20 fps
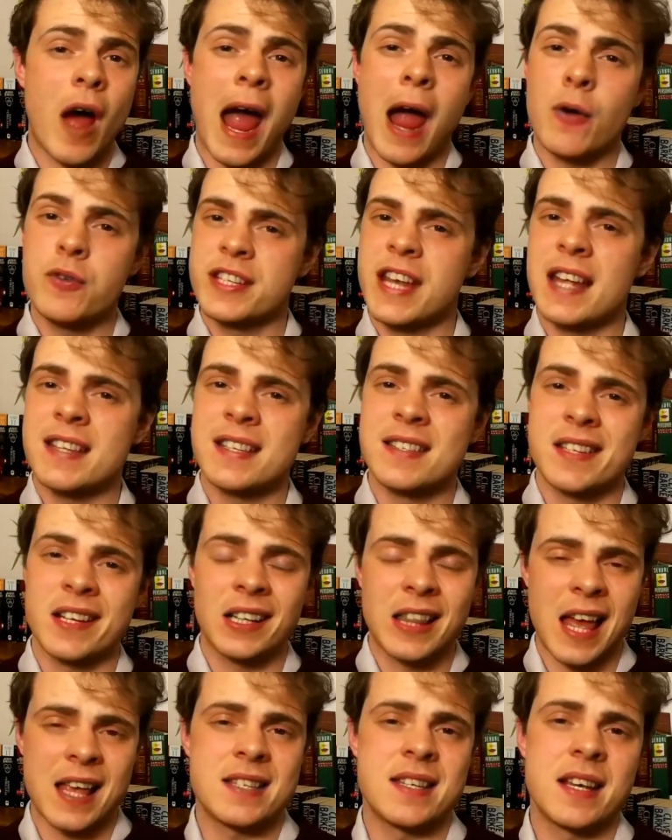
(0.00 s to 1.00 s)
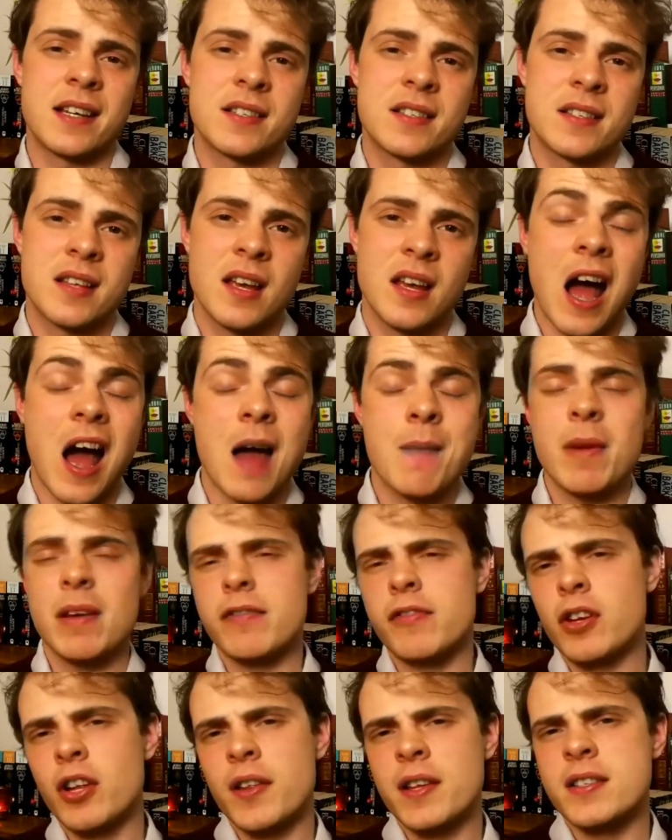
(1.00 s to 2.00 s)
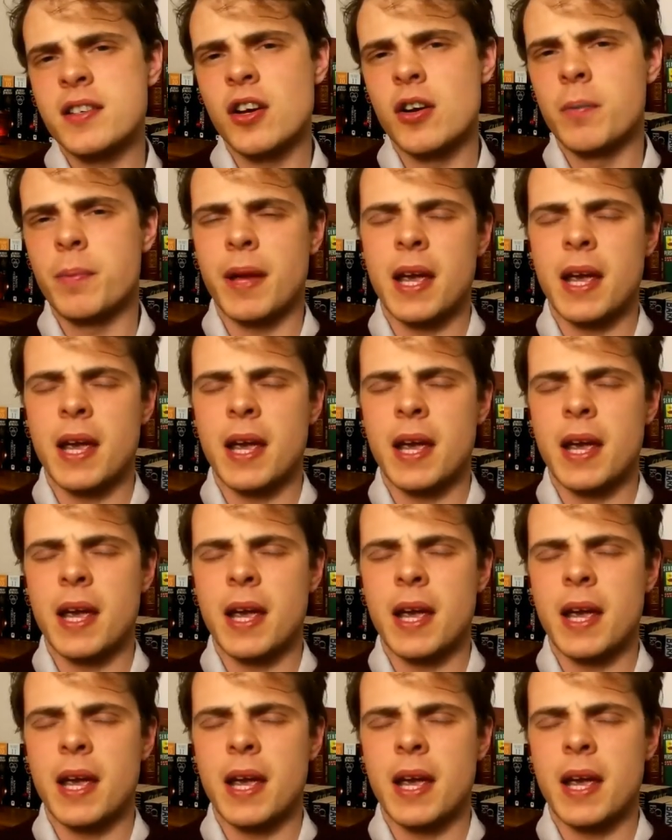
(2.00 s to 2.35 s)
how to get into classics. I might follow this up